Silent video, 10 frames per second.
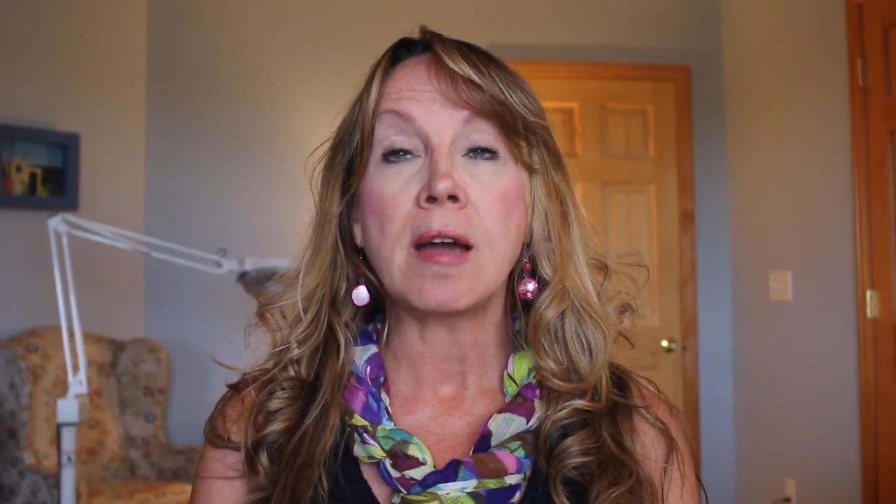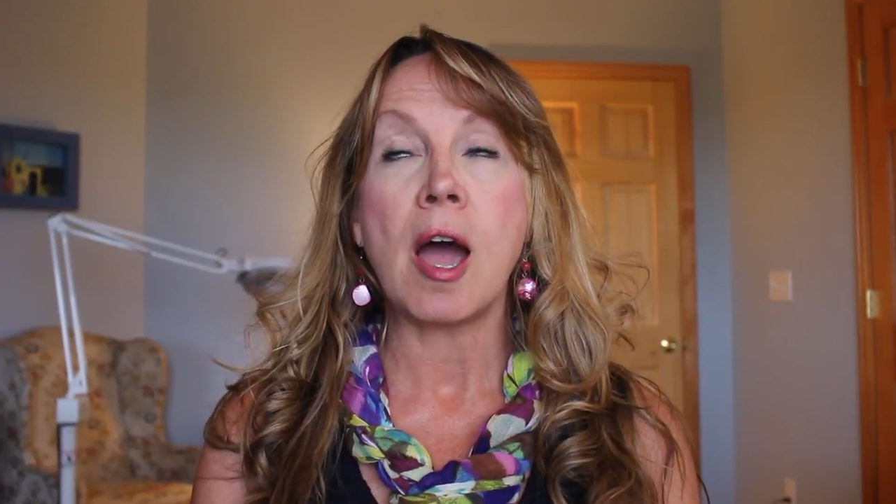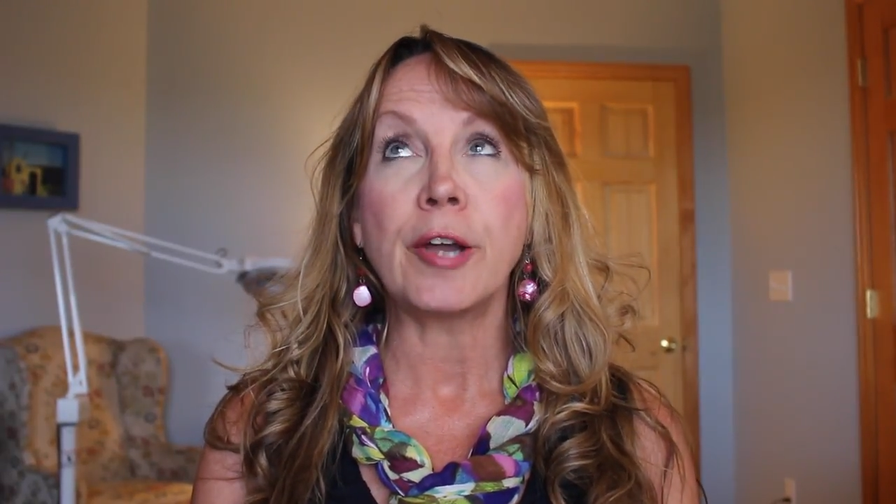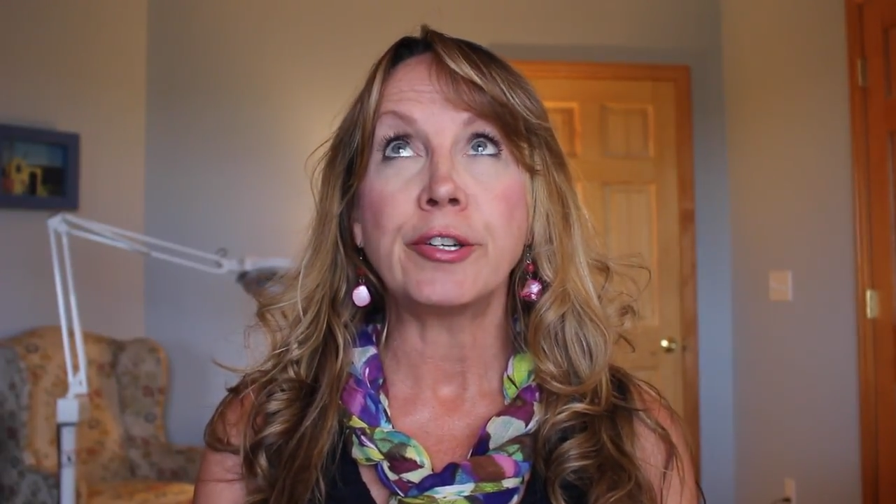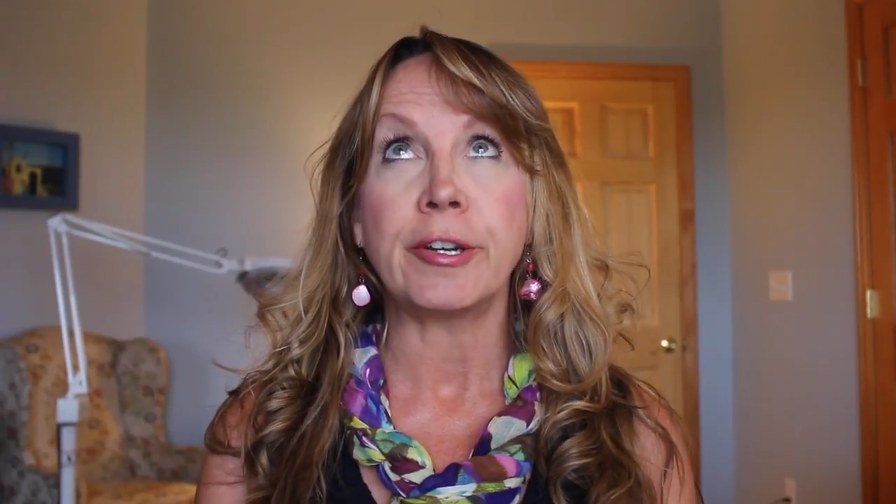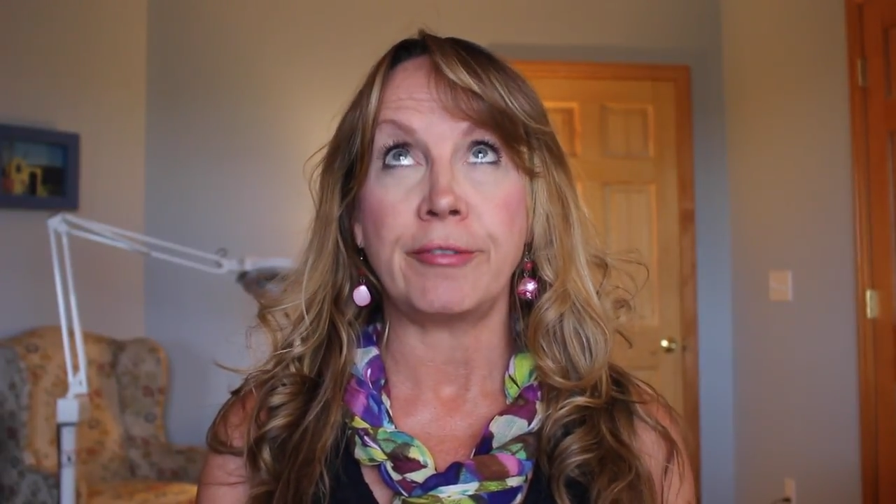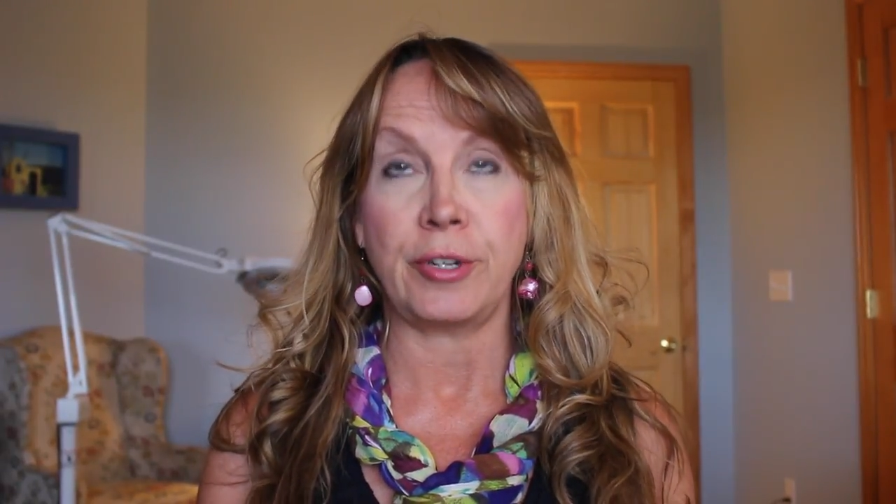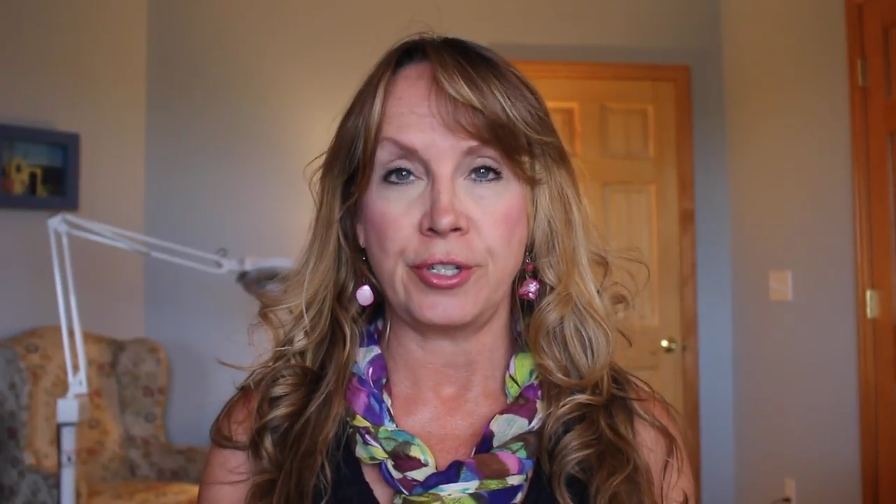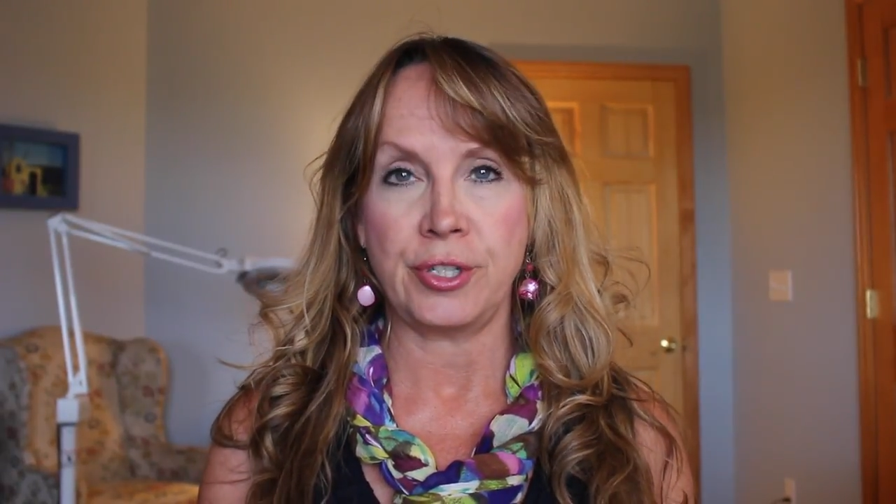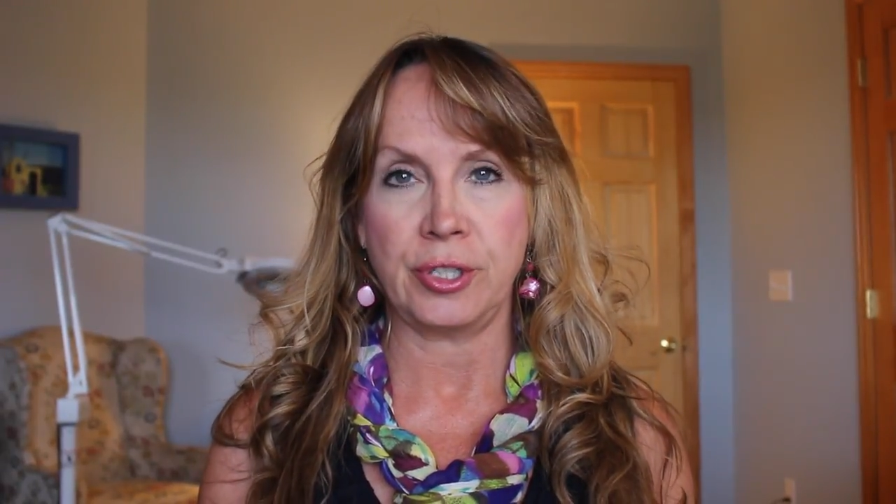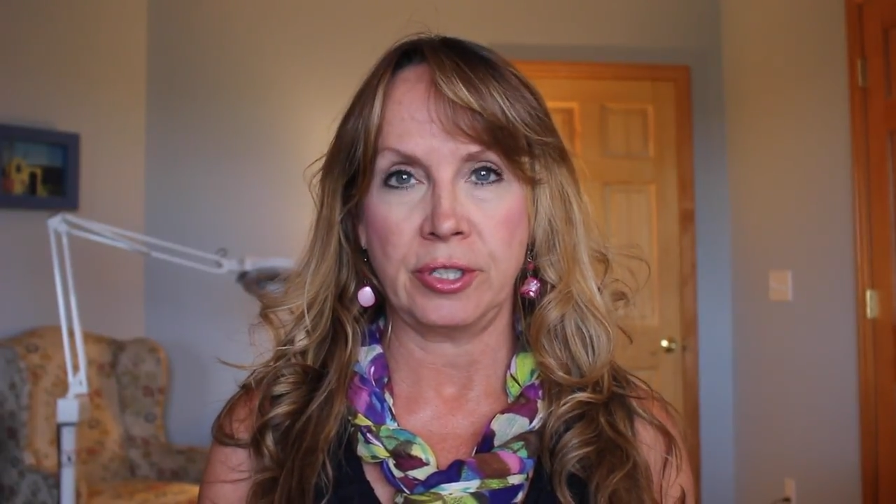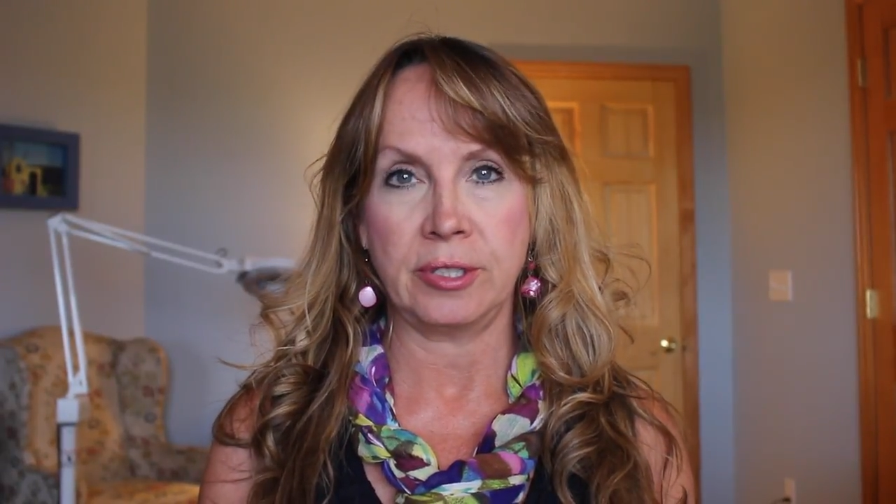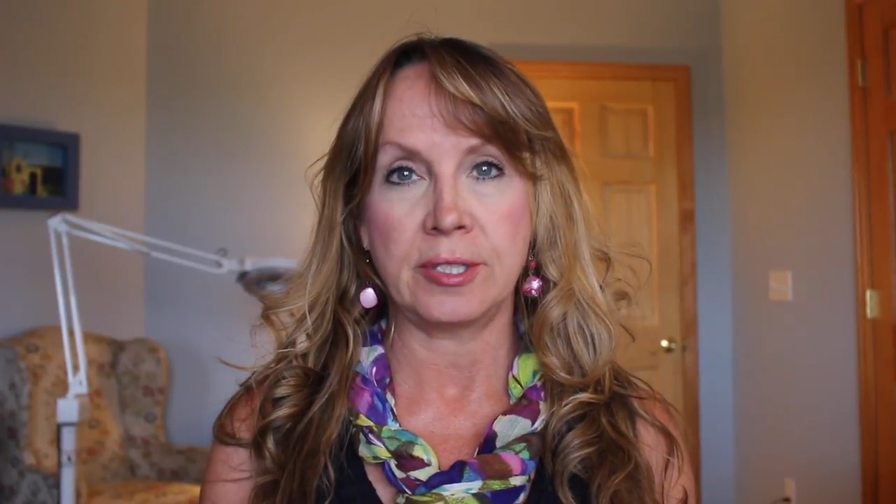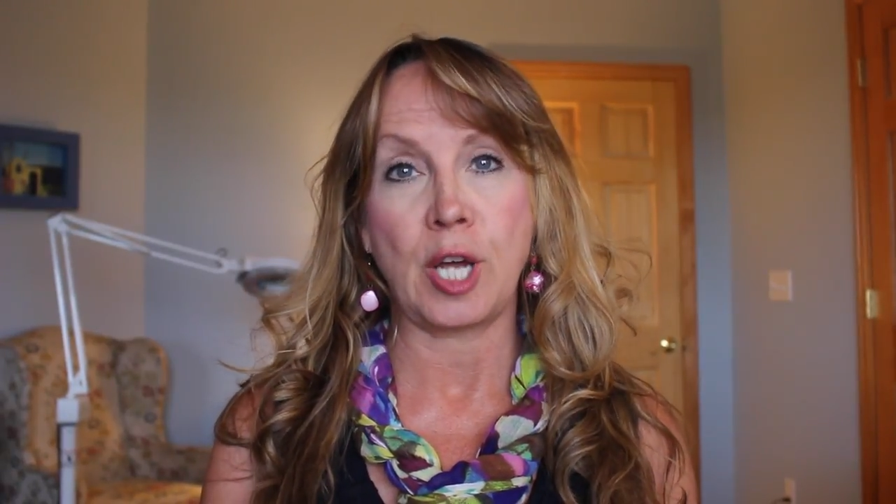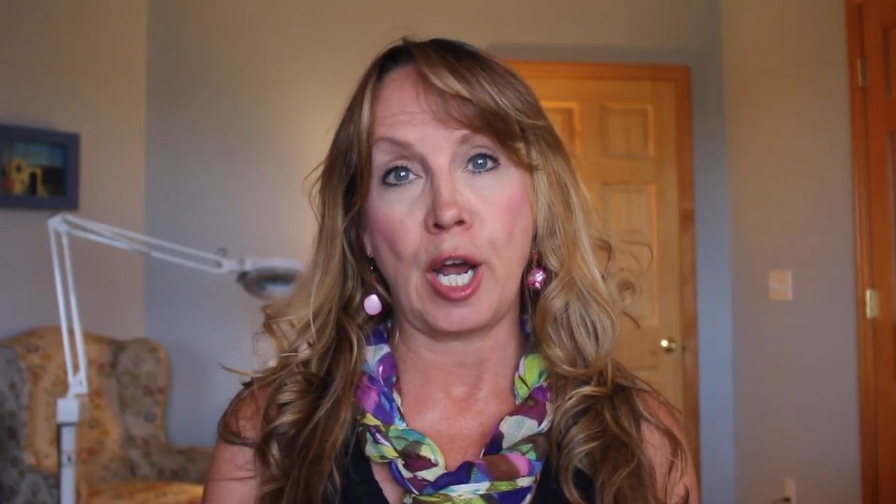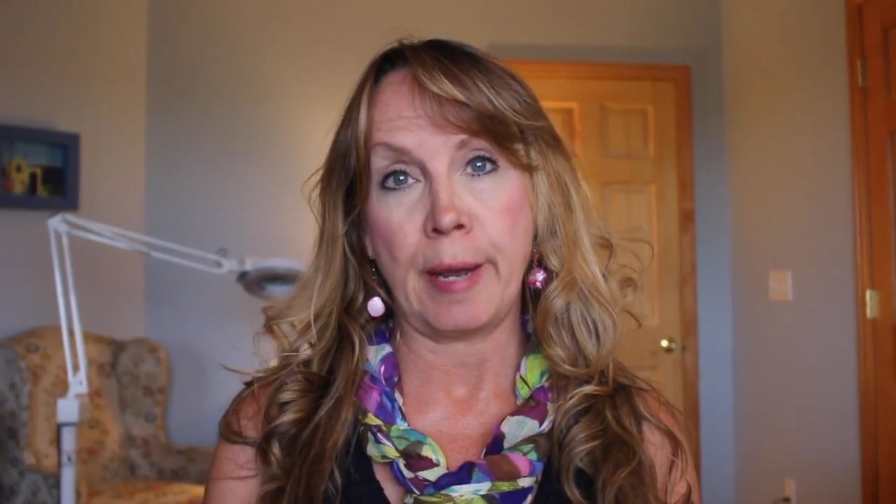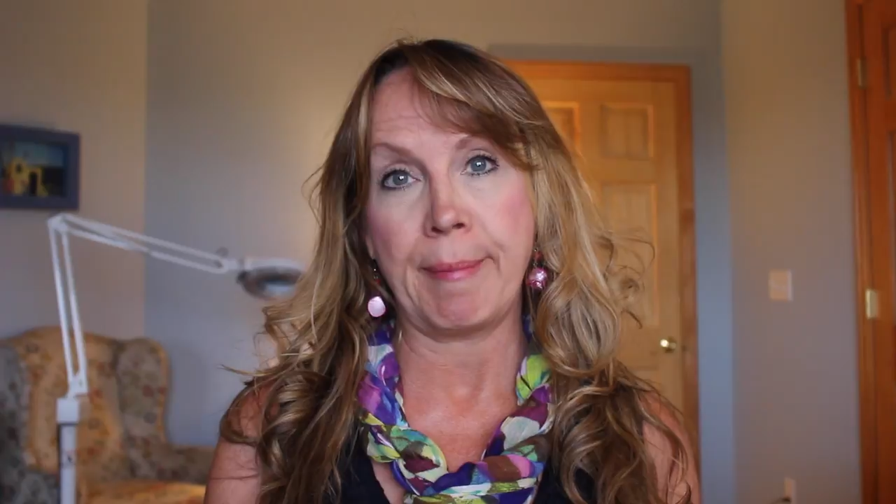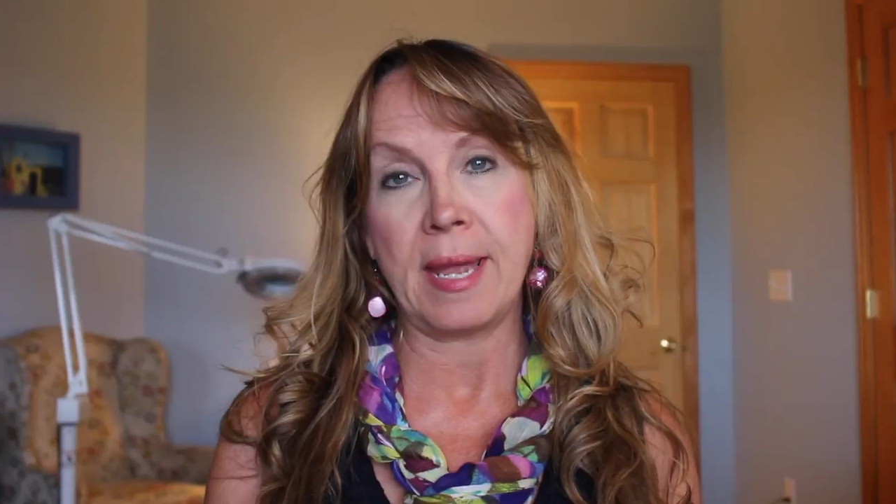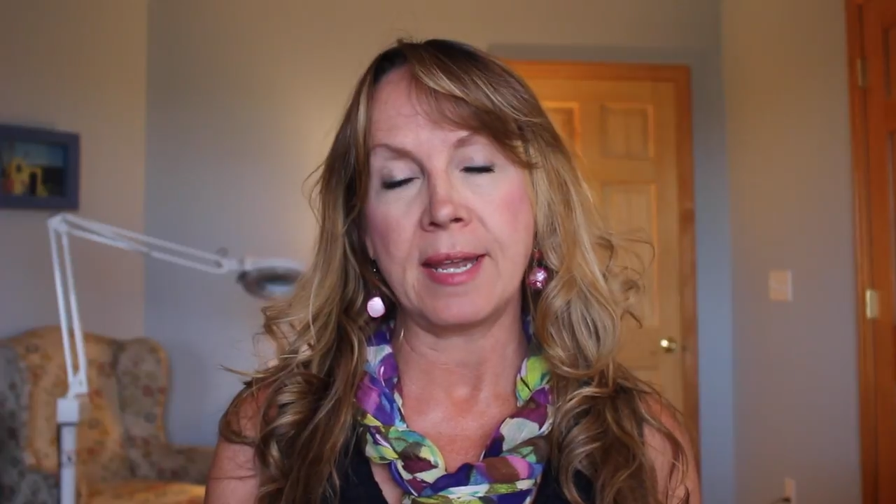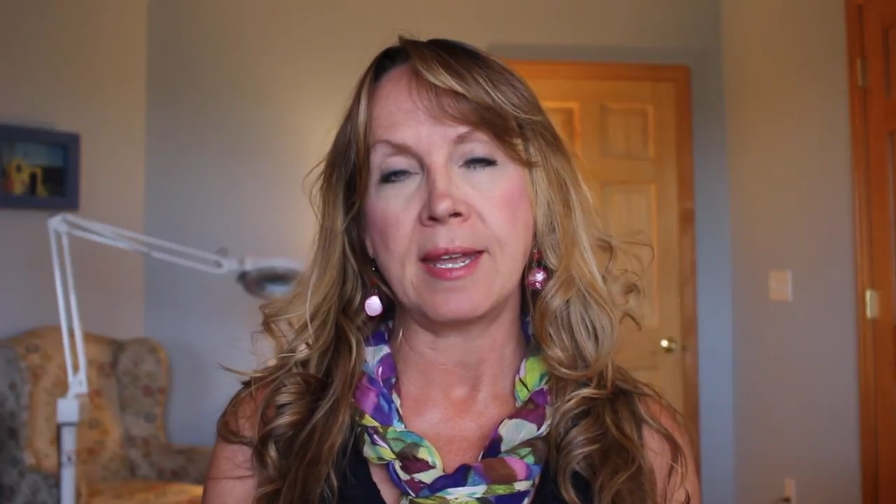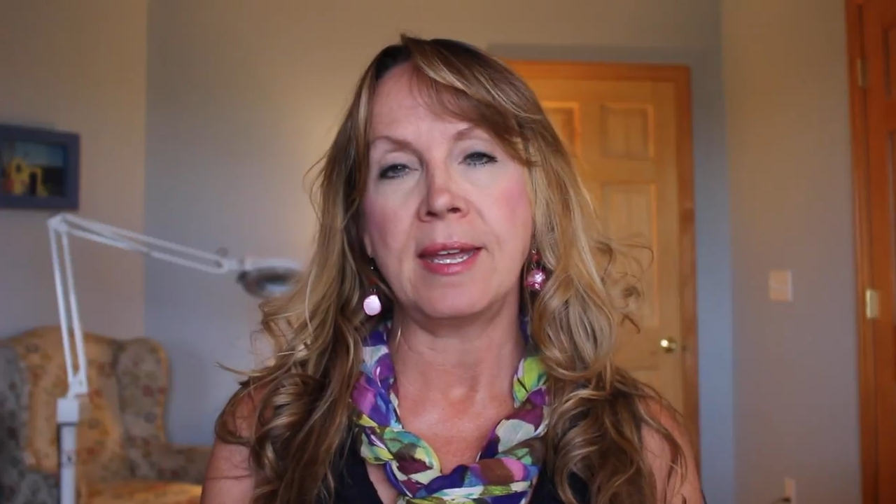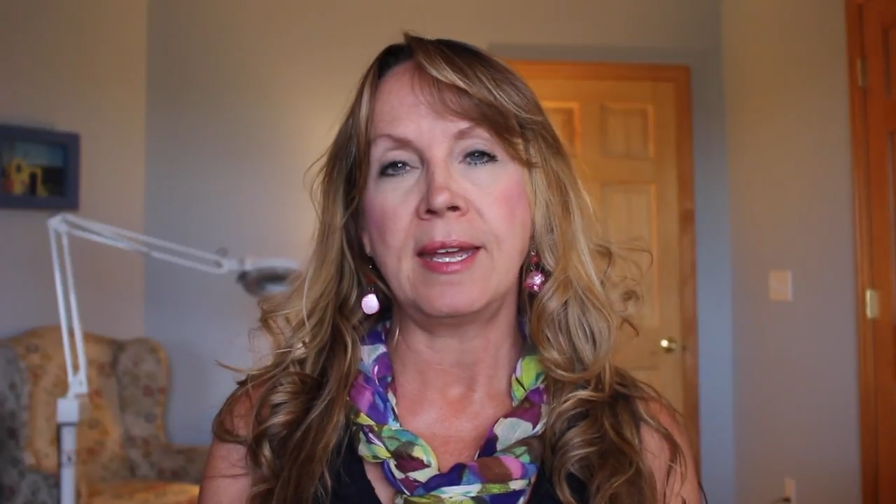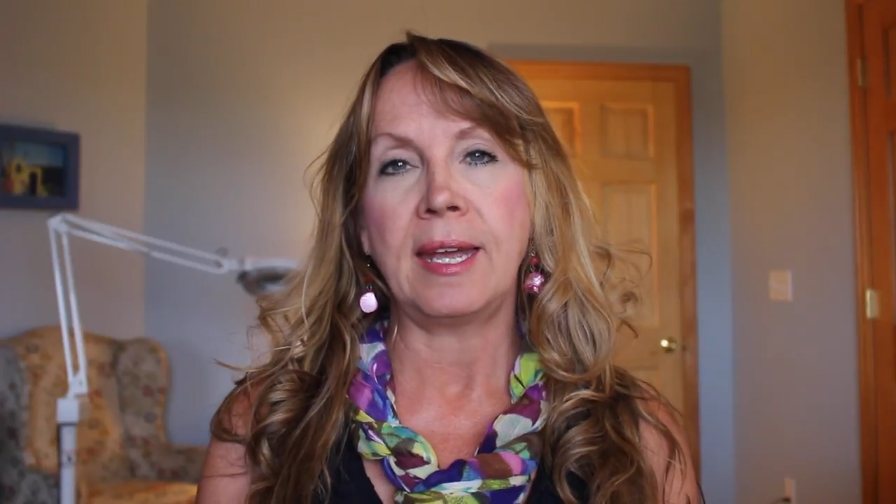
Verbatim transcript: controversial topic